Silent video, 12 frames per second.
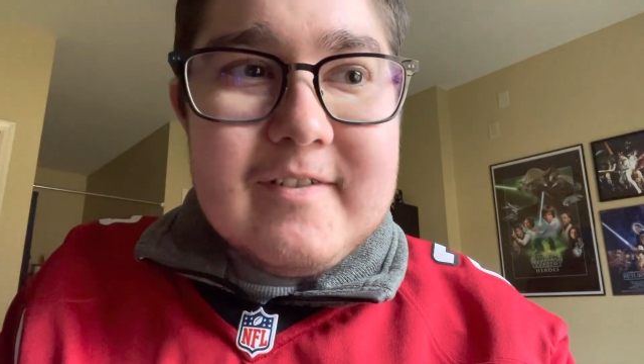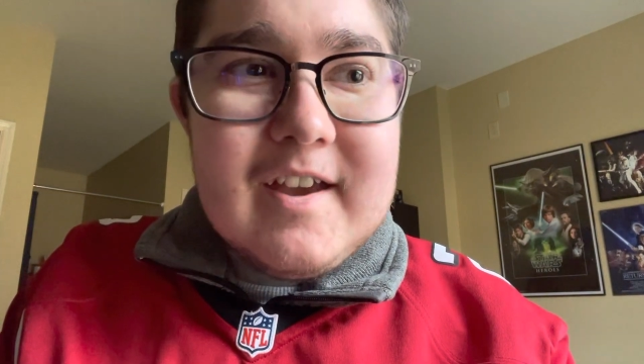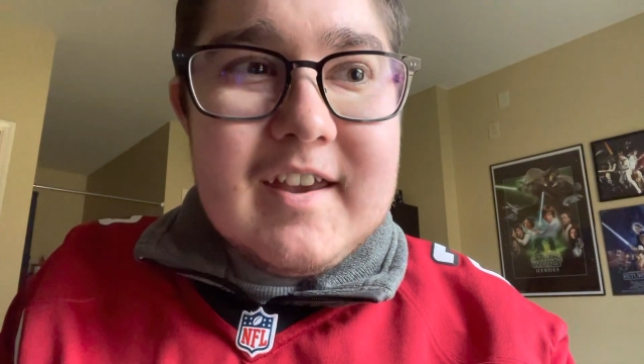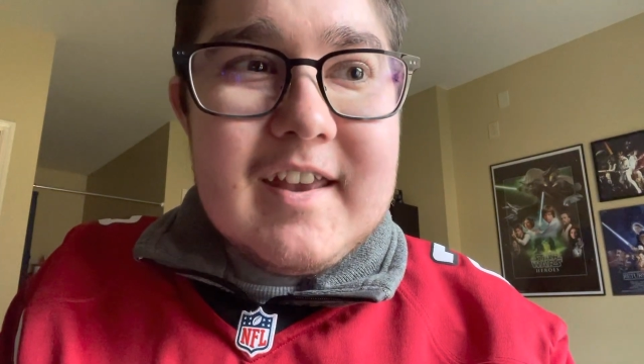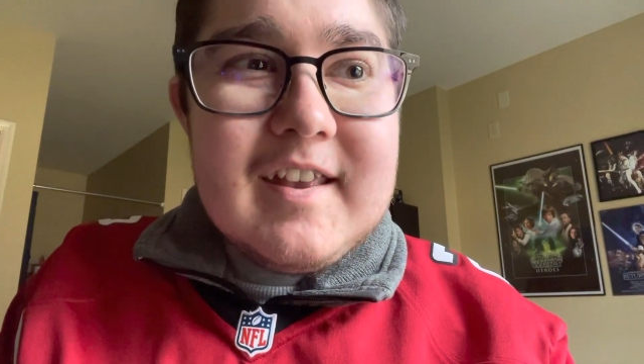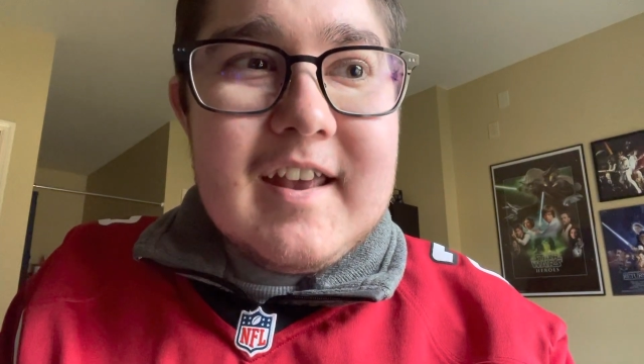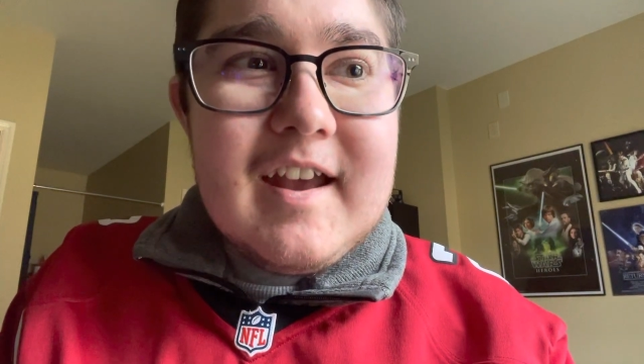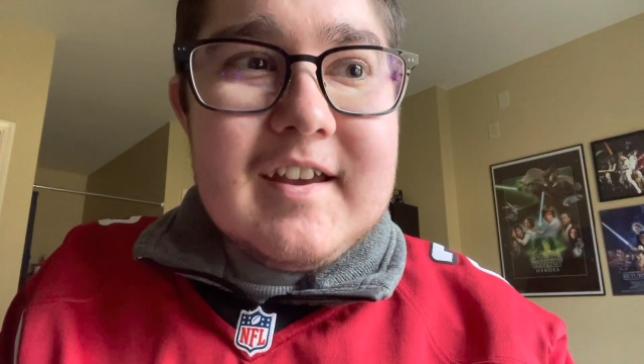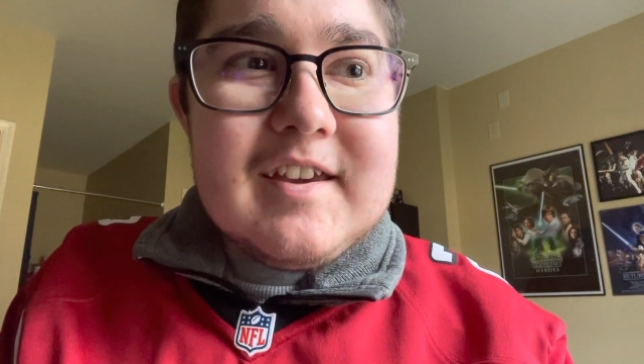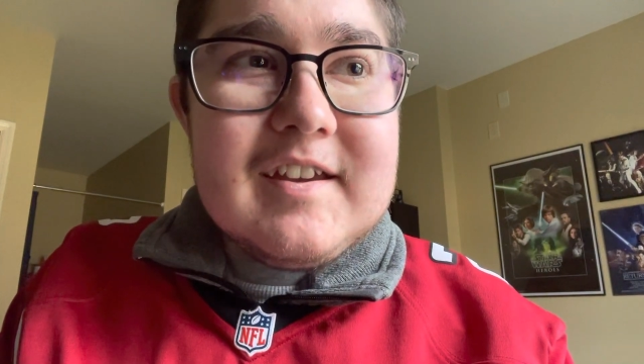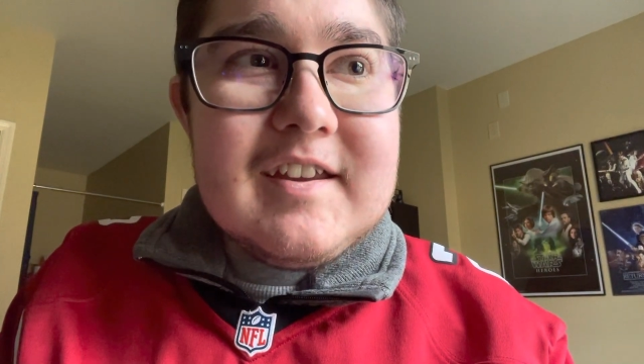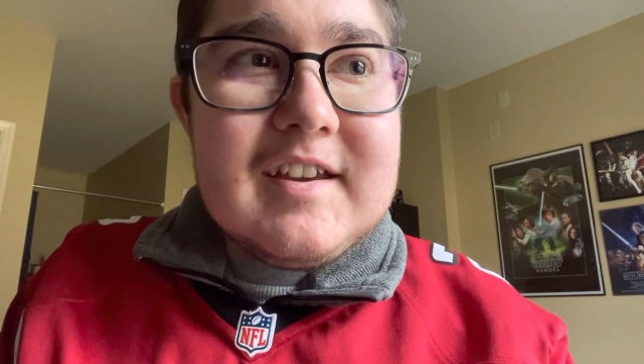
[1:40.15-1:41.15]
Yeah, you, yeah,
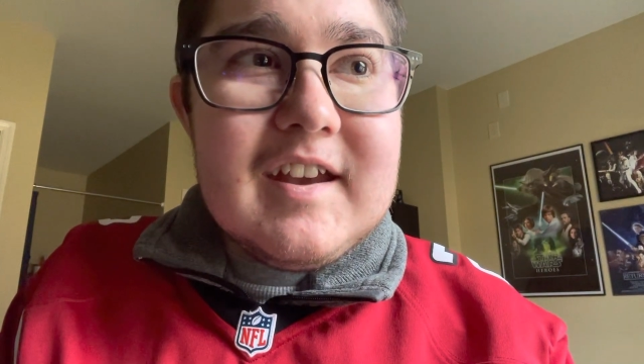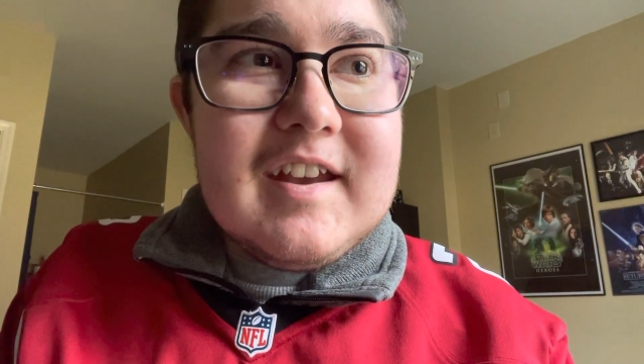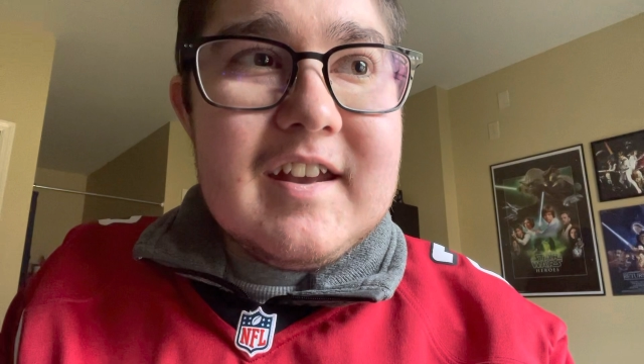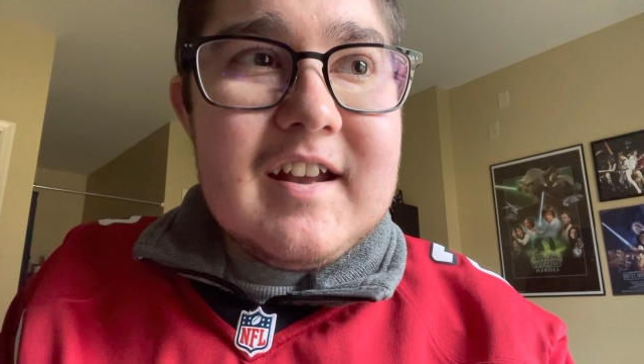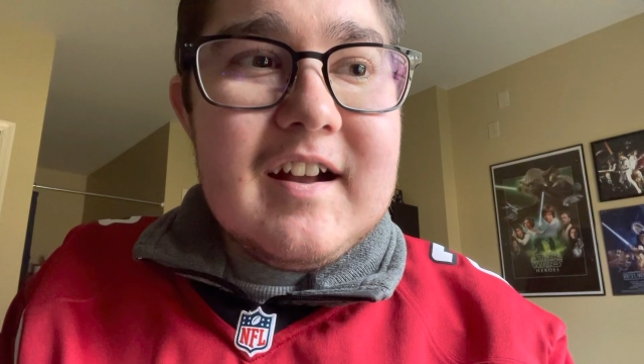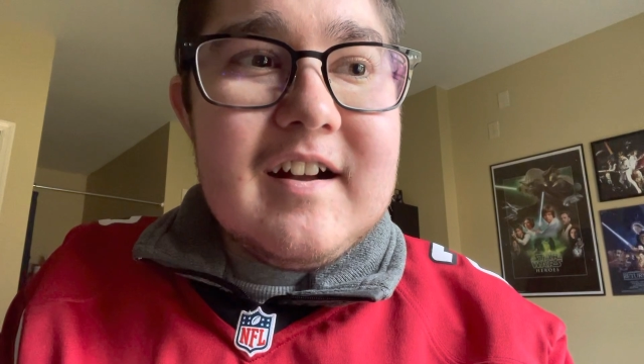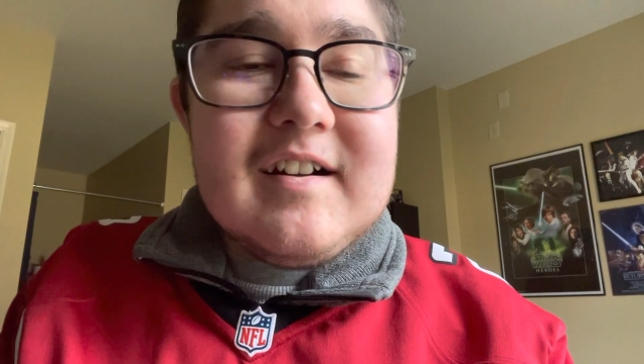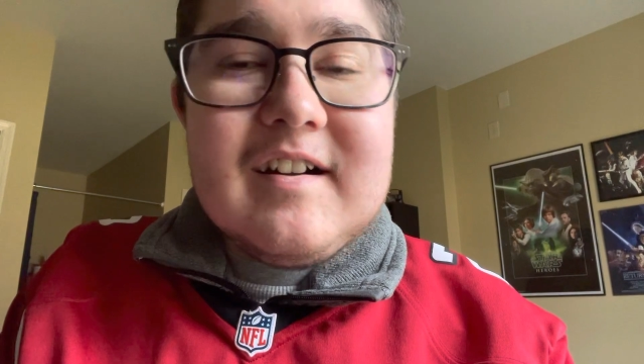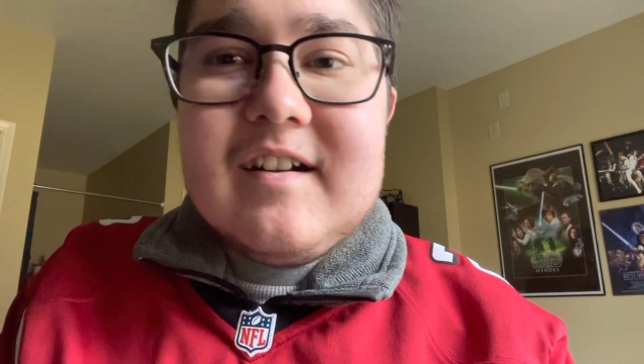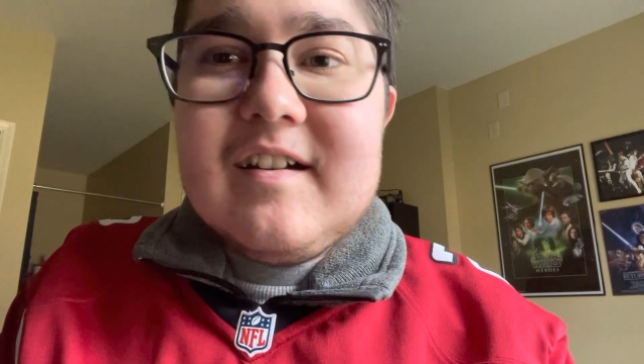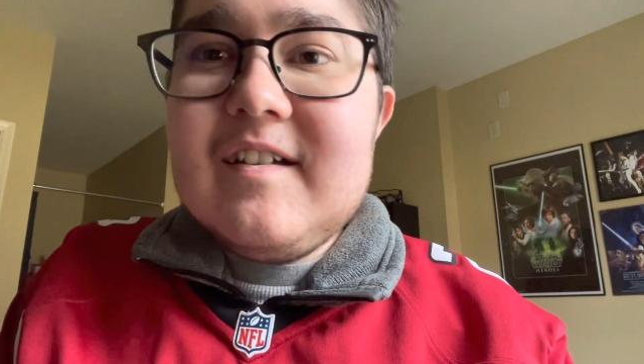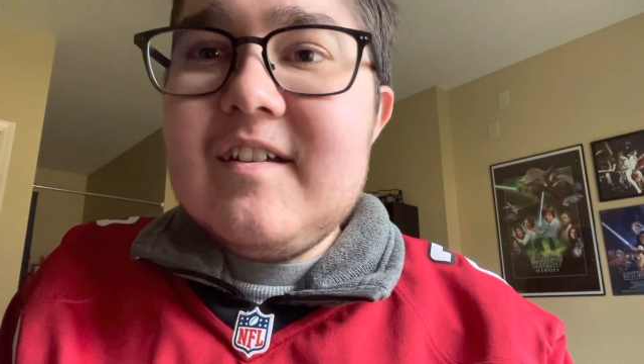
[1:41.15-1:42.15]
getting a uh,